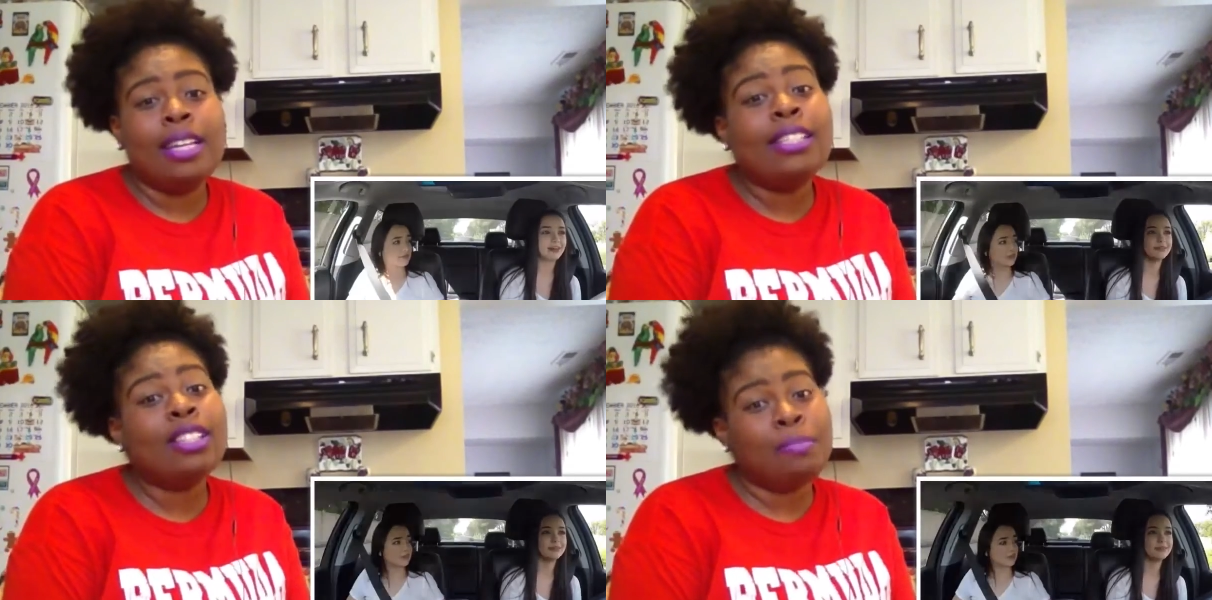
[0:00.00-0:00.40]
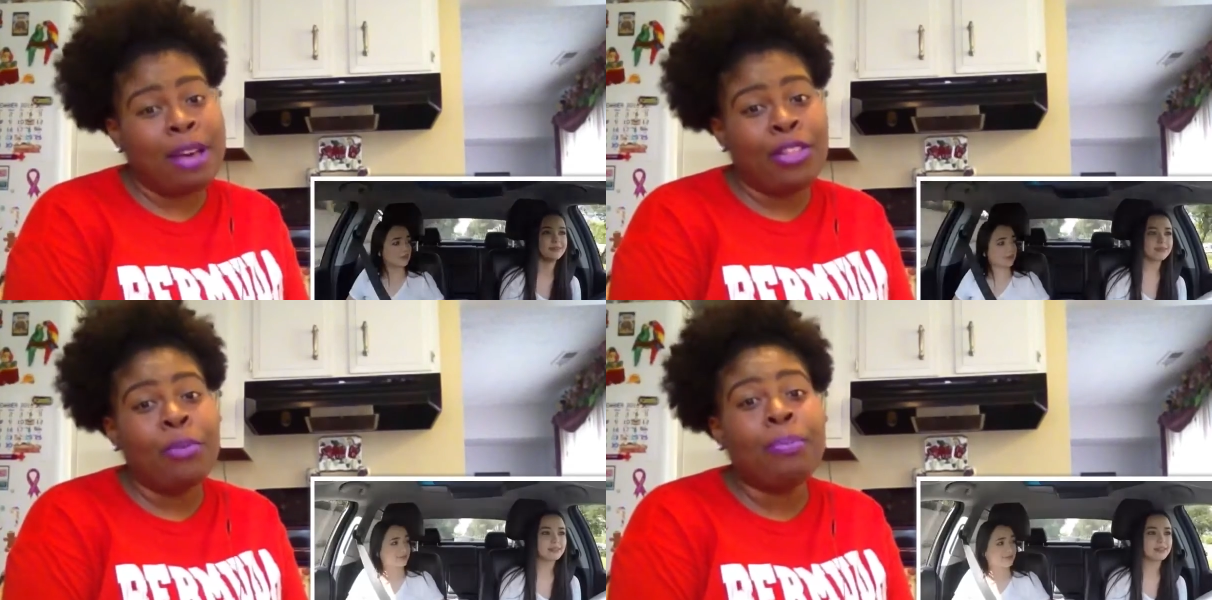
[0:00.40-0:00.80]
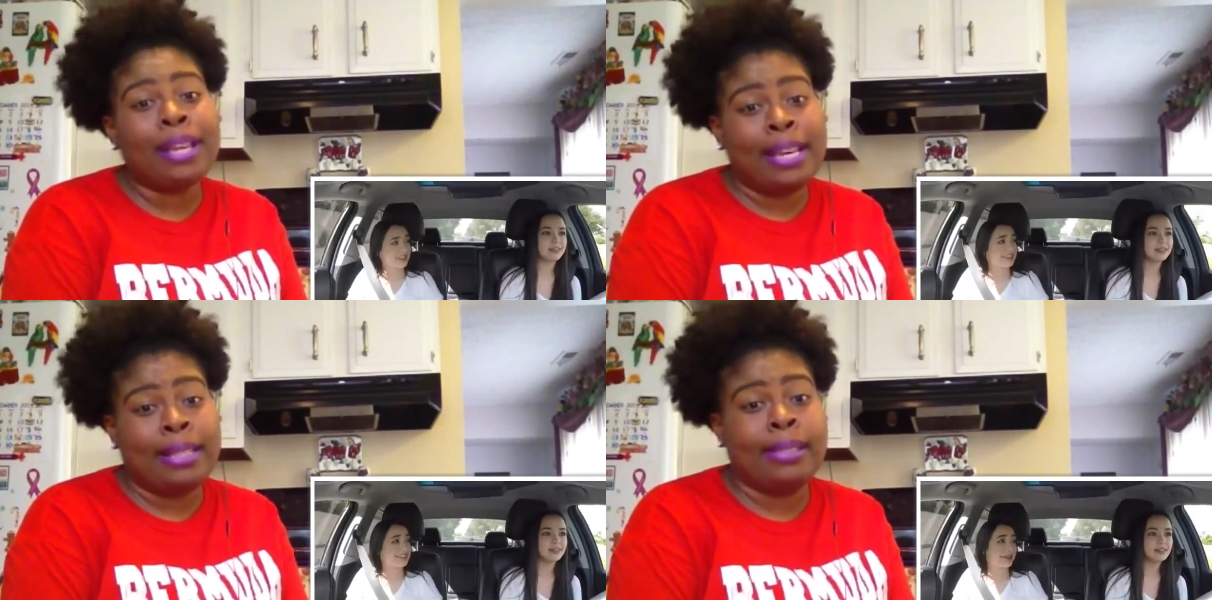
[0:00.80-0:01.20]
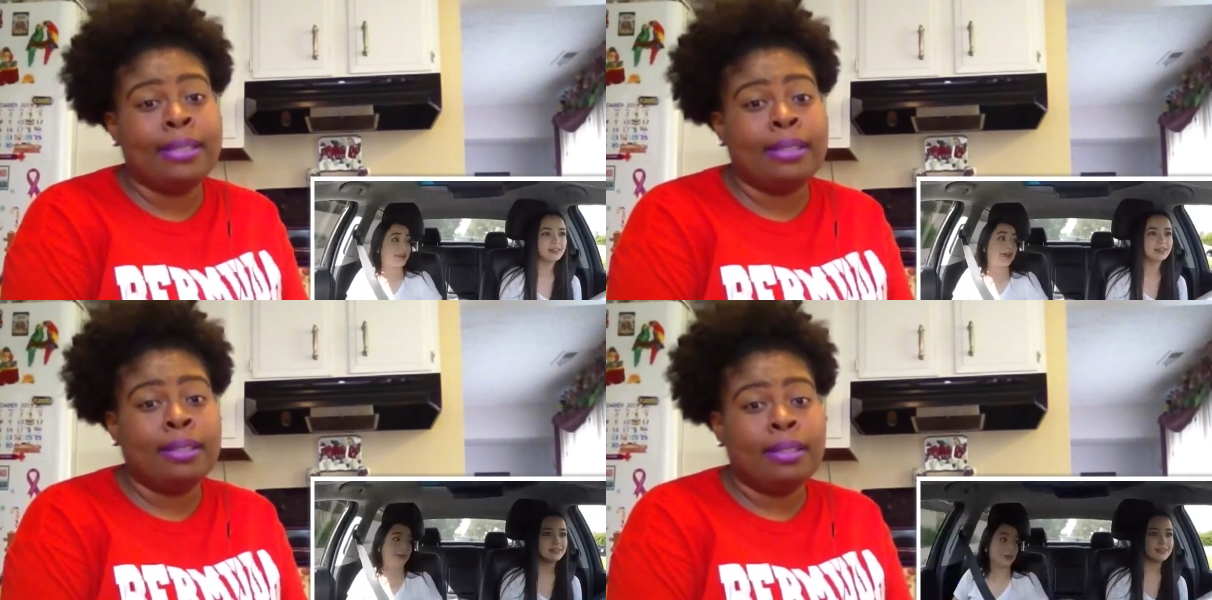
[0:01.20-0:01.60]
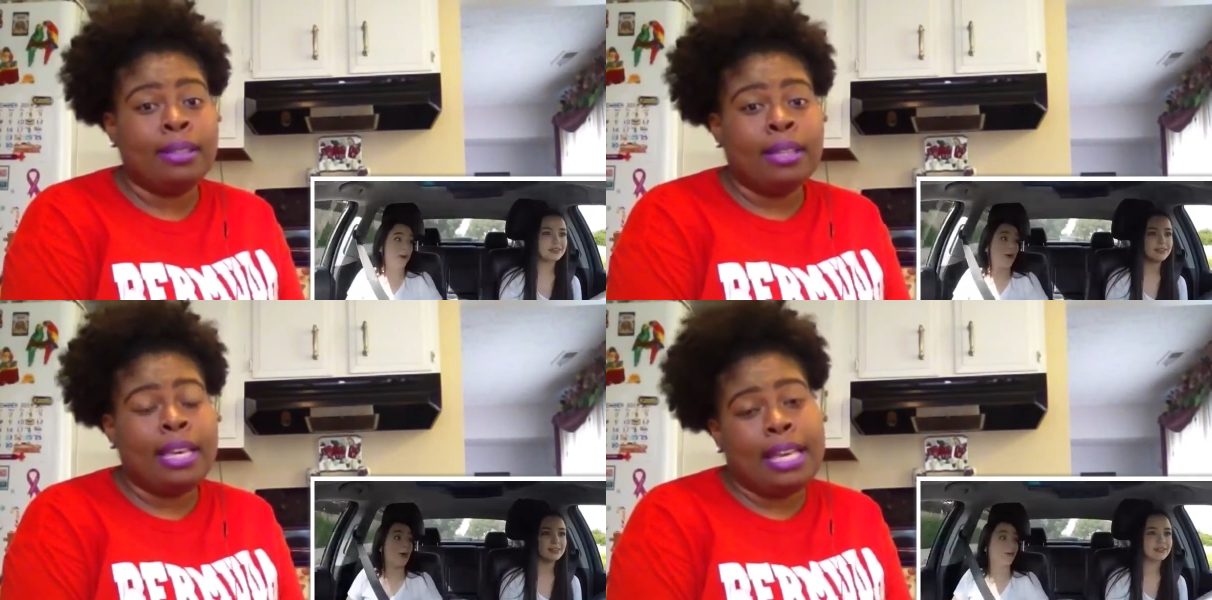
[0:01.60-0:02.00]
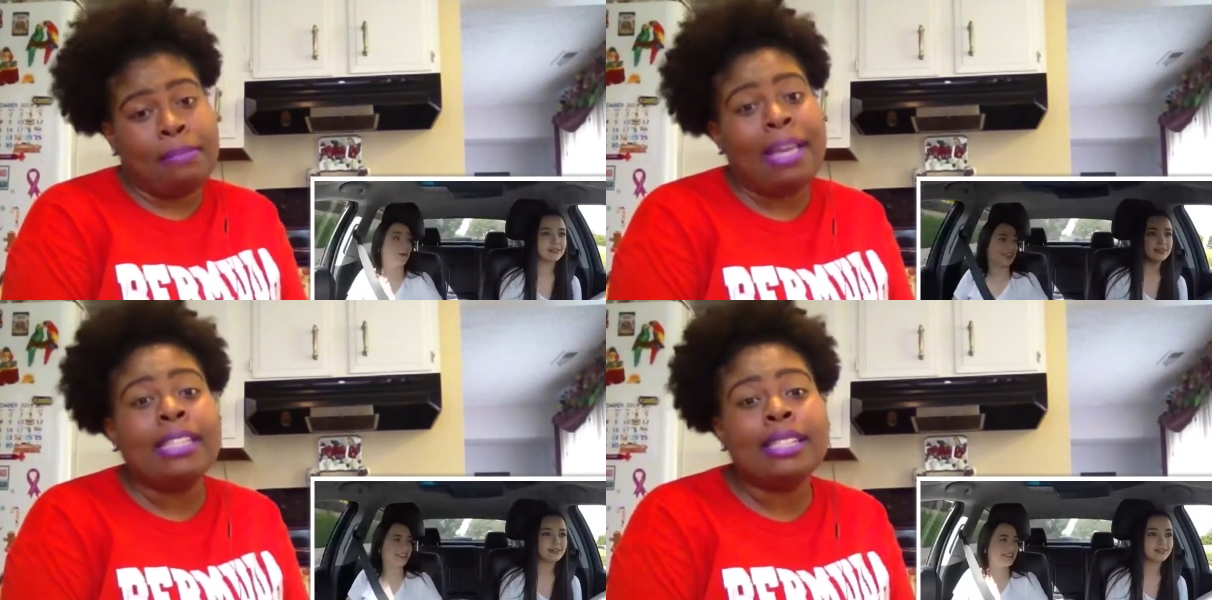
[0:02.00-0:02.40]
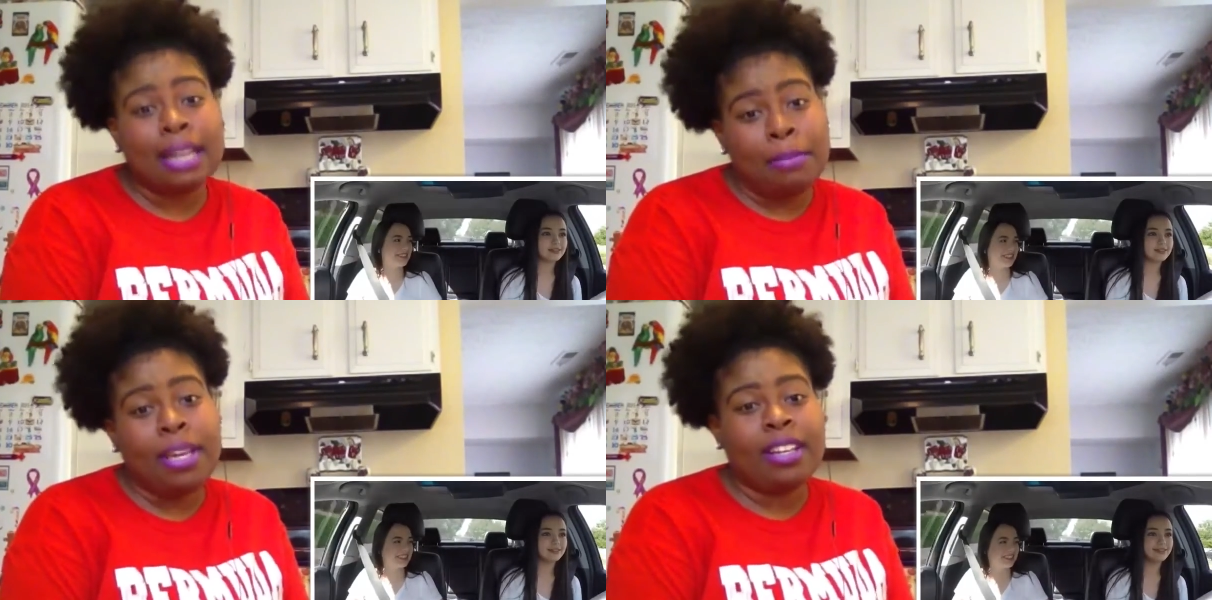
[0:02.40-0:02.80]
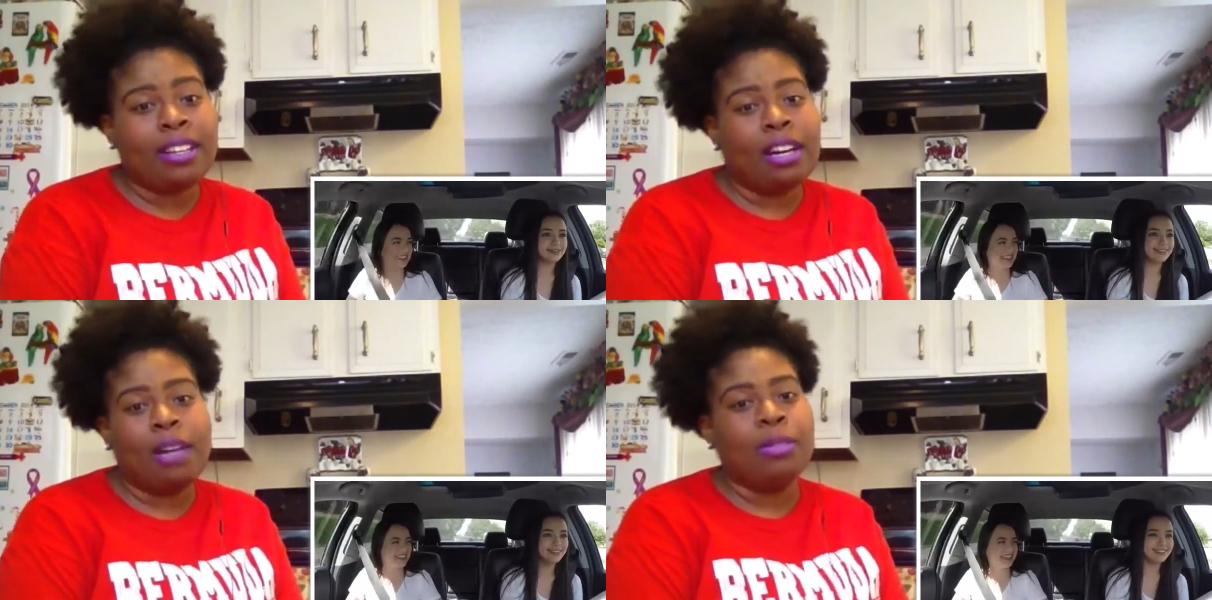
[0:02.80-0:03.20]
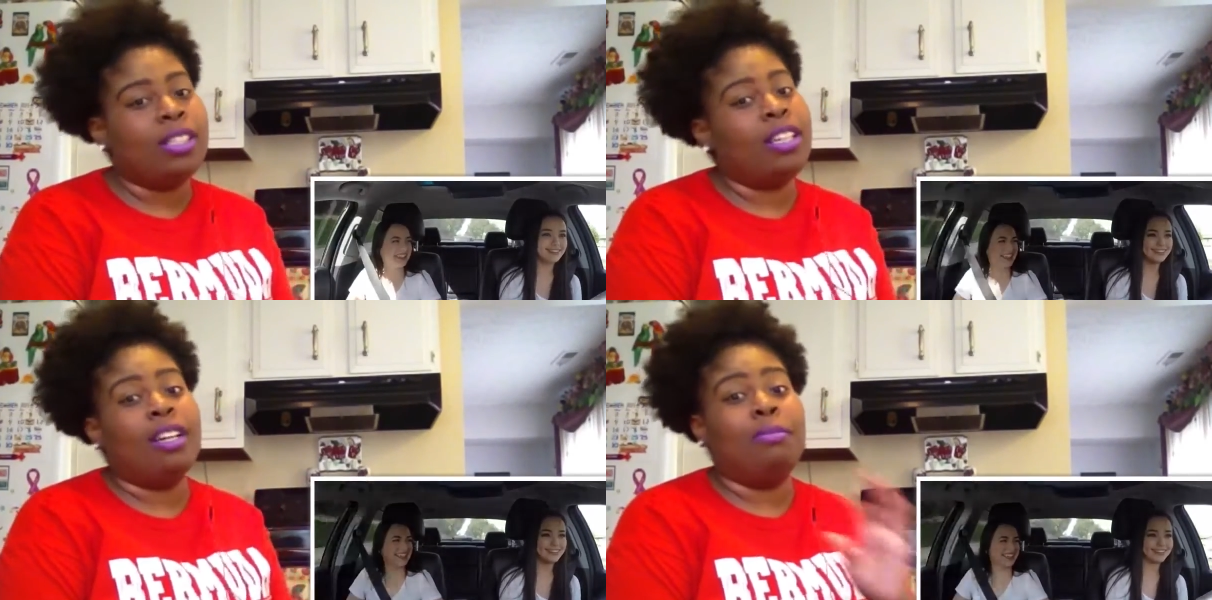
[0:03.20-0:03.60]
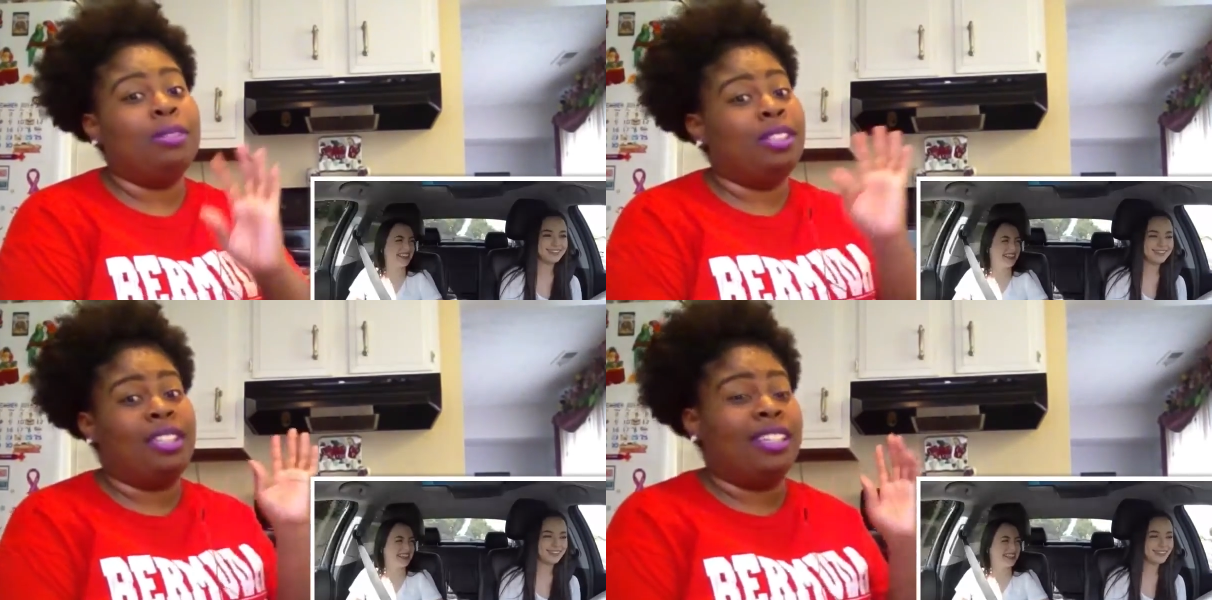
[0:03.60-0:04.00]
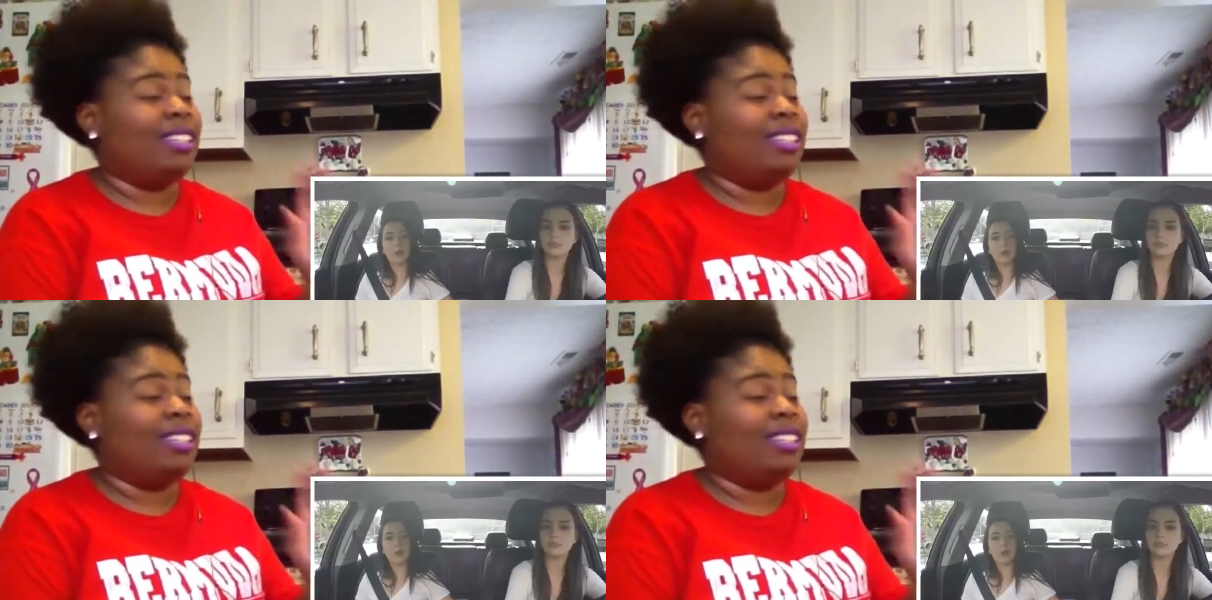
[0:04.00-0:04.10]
Speaker 1: he's in a better place in my stomach. I'm just kidding. I'm just kidding.